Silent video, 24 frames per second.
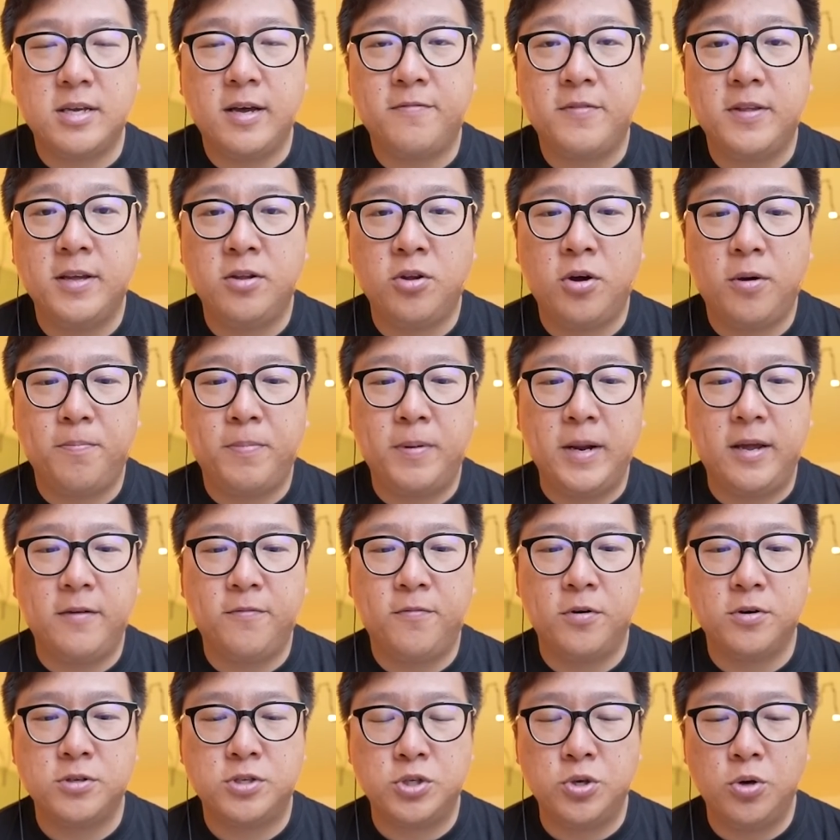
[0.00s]
after not playing
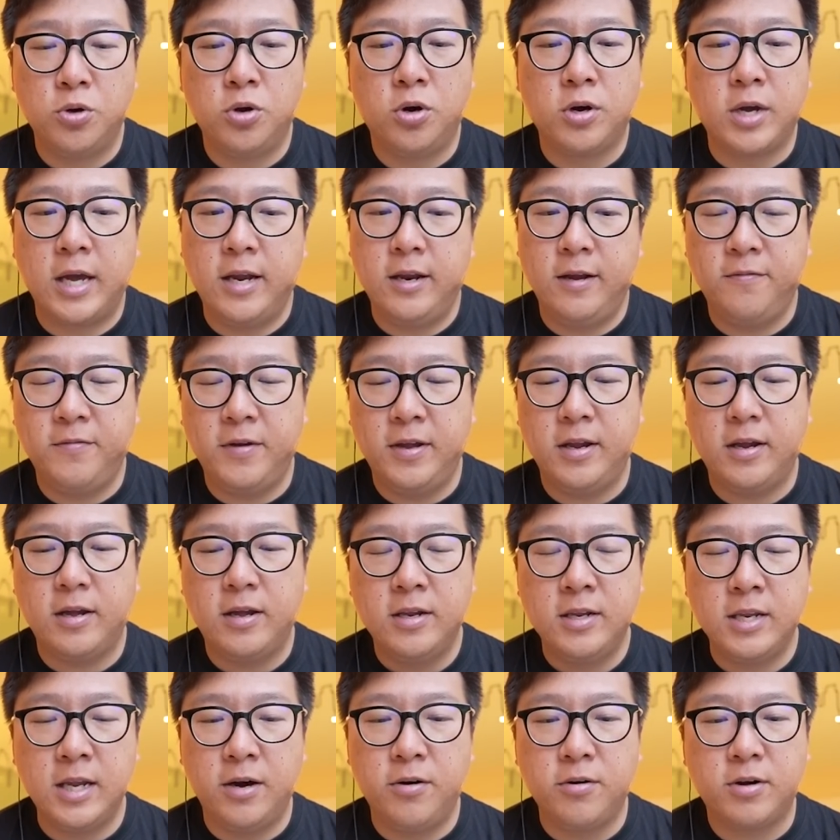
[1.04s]
for so long, and even
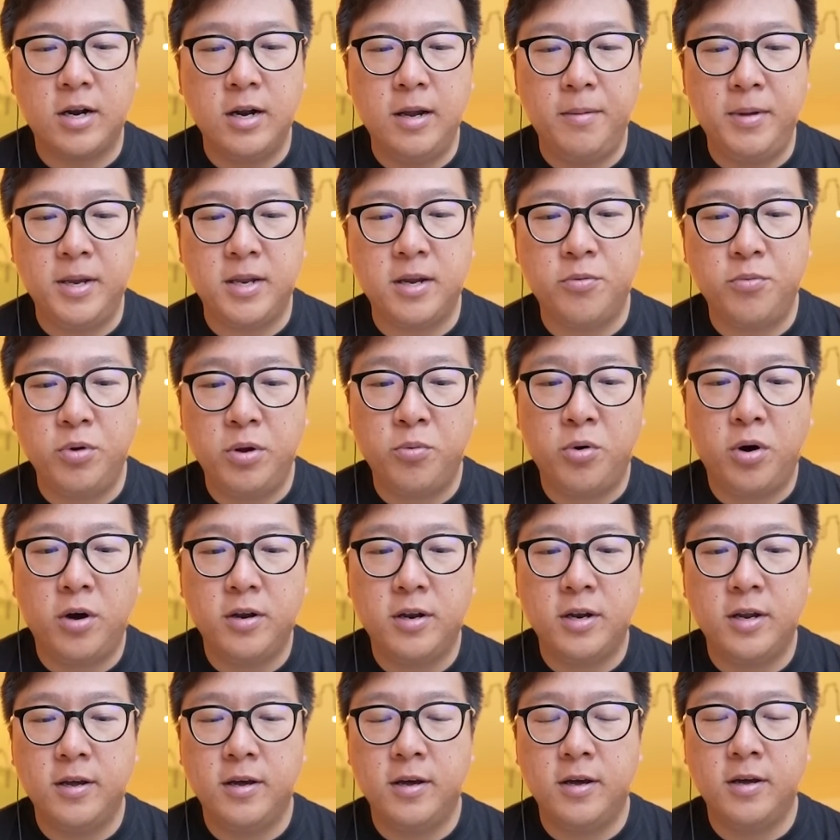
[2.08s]
now claiming the reward,
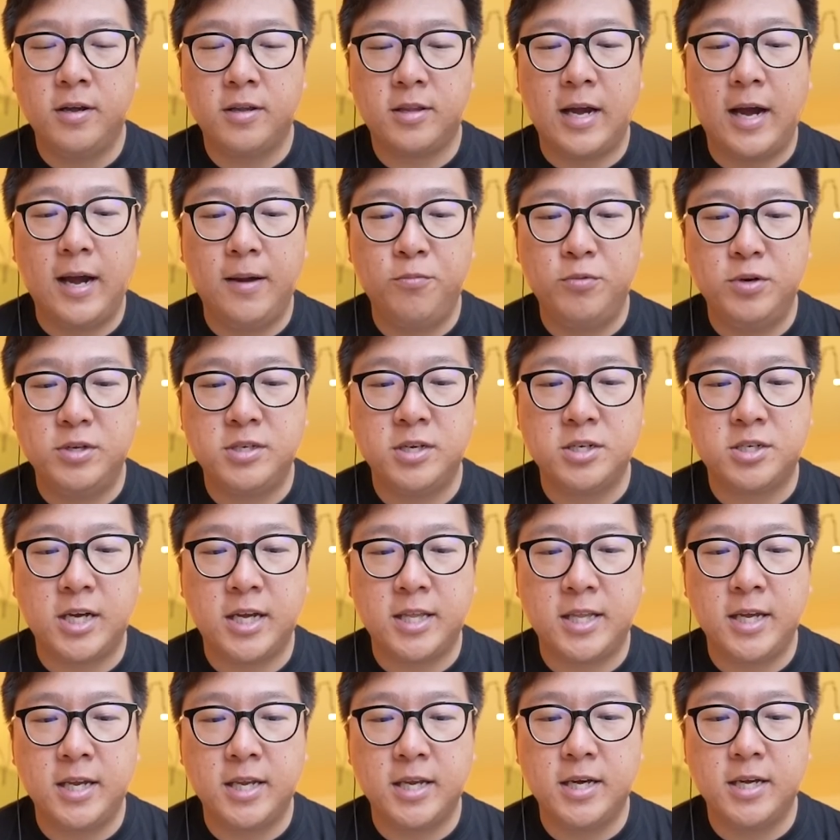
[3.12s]
the time research,
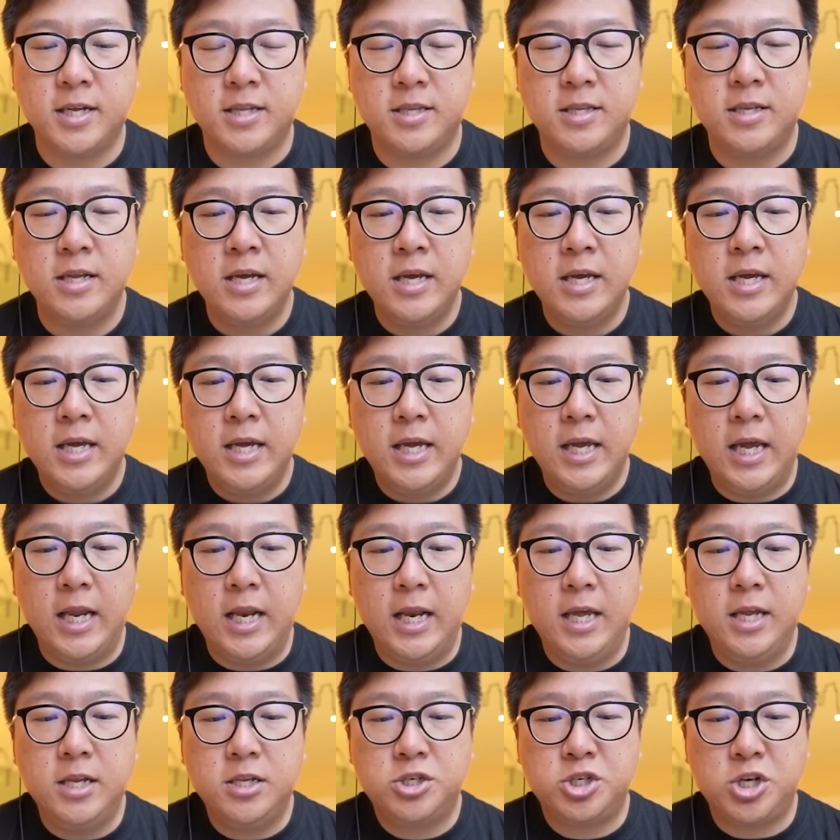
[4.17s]
getting the
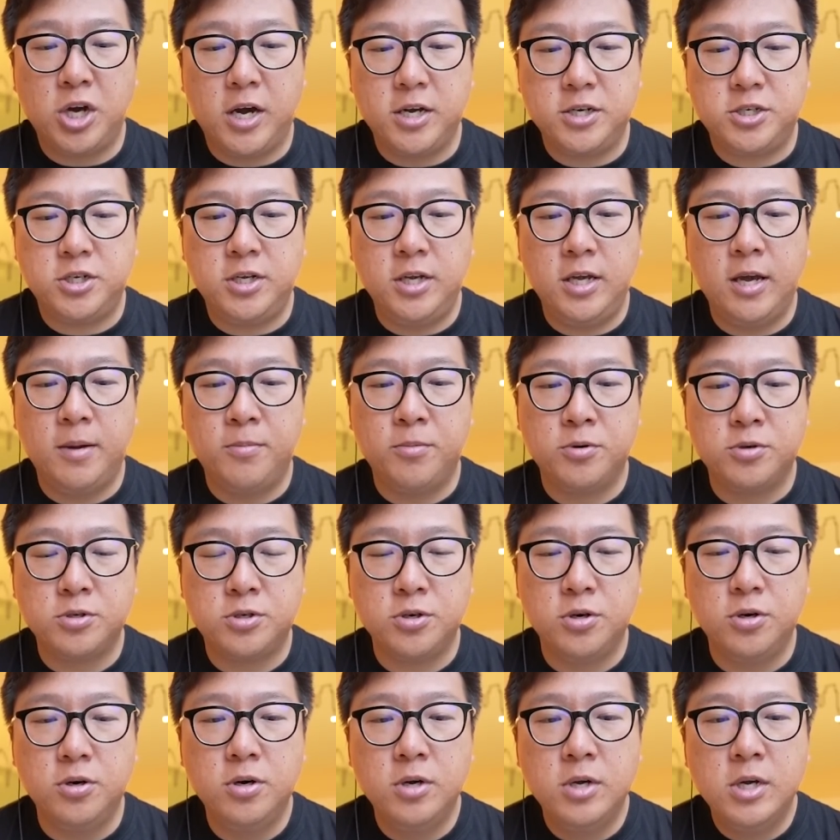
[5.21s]
Elite Charge DM
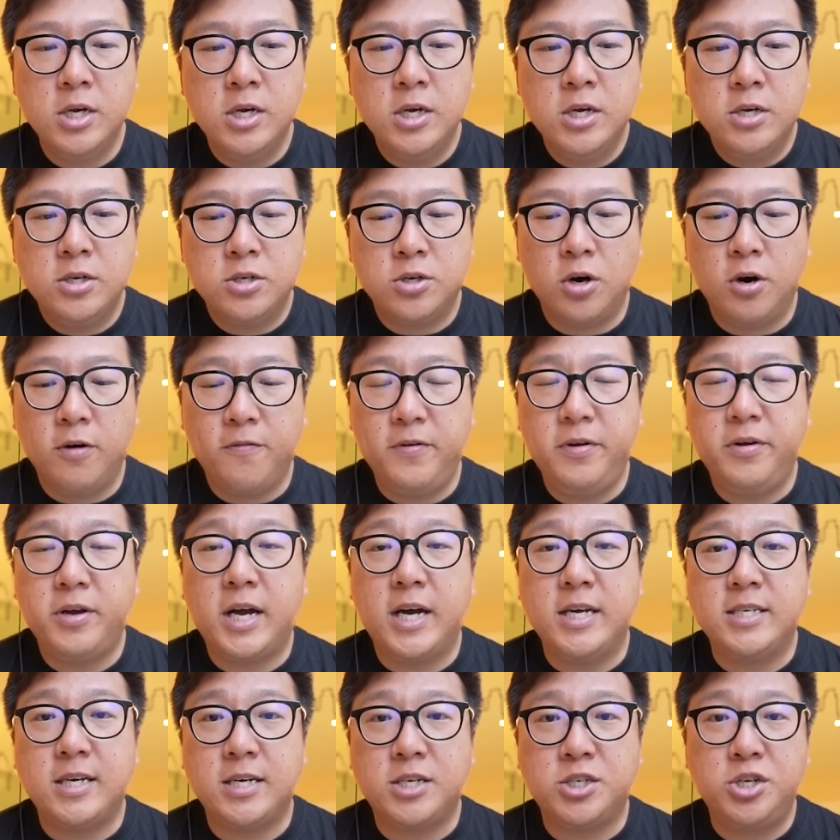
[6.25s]
also. So hopefully you
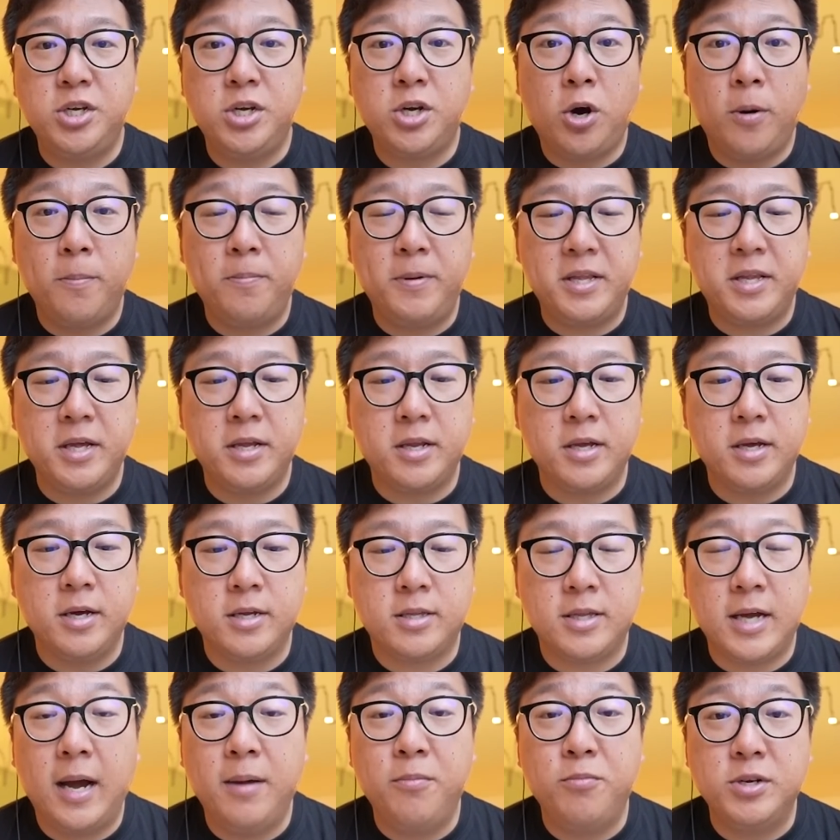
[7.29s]
guys actually completed the
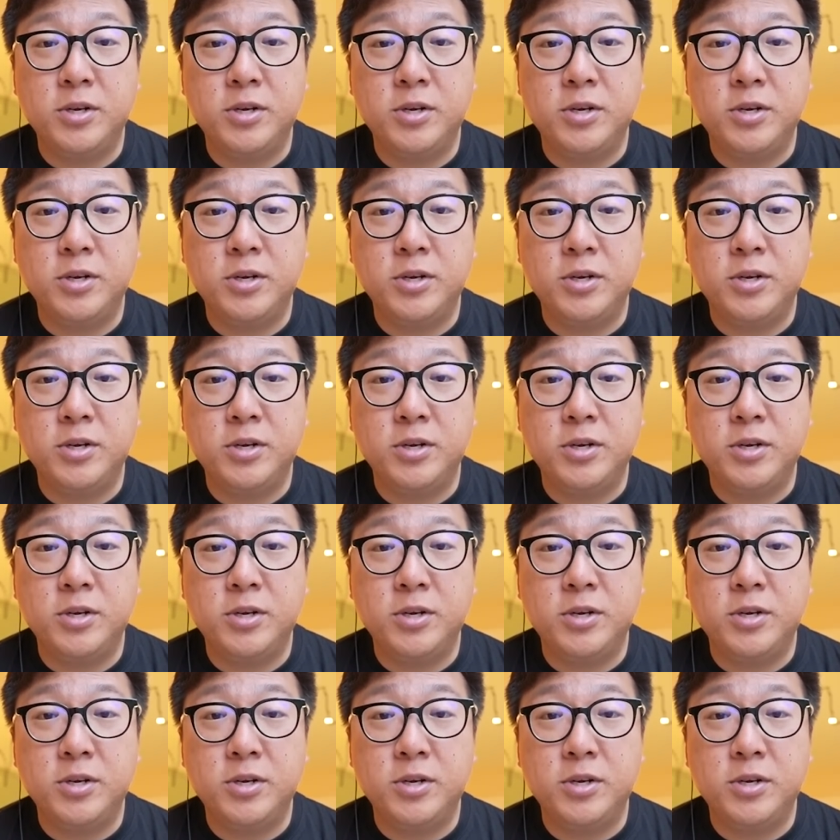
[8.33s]
time